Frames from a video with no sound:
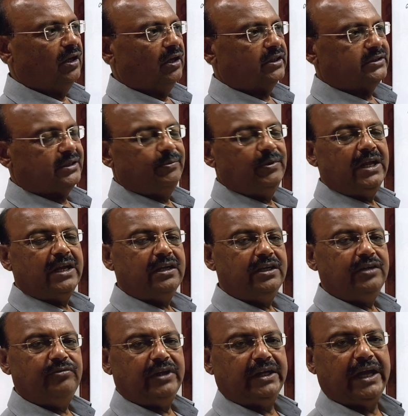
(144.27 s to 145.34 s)
Similarly,
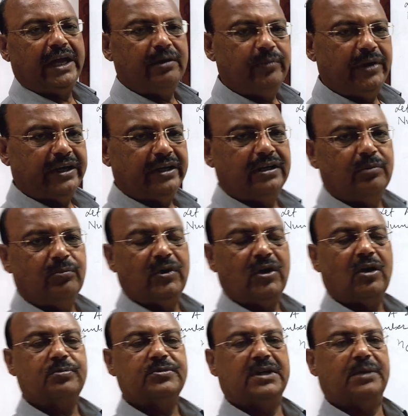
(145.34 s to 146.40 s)
we can make number
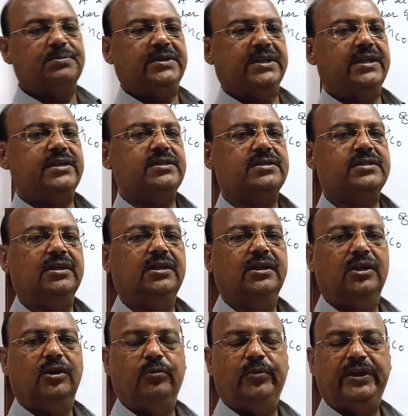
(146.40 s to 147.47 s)
of subsets
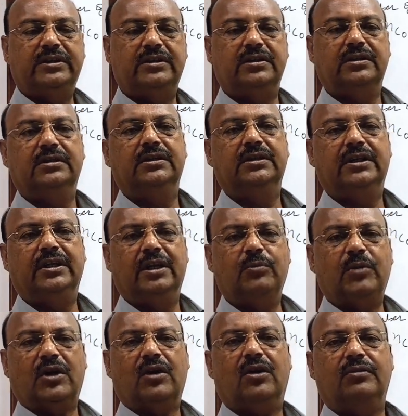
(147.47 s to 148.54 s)
with
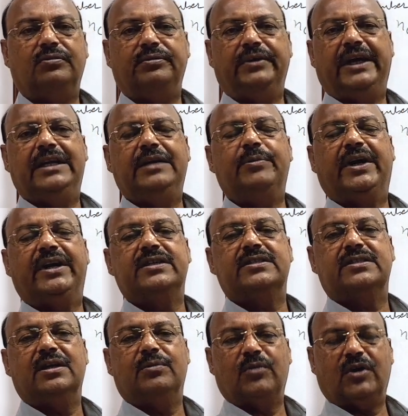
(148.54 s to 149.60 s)
number of elements,
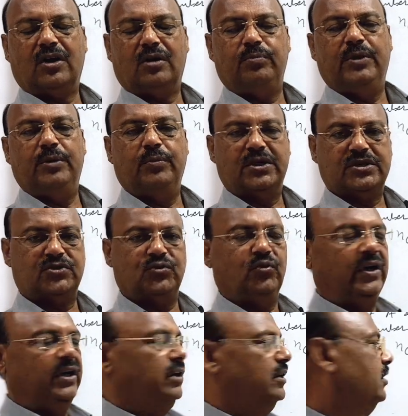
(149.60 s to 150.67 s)
number of members
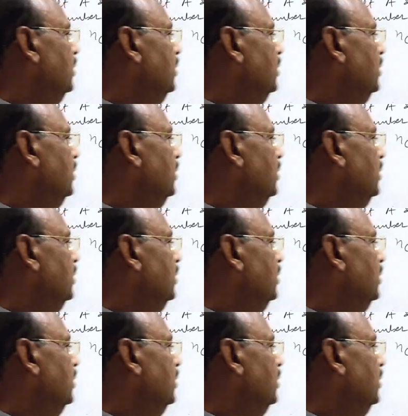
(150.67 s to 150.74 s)
1.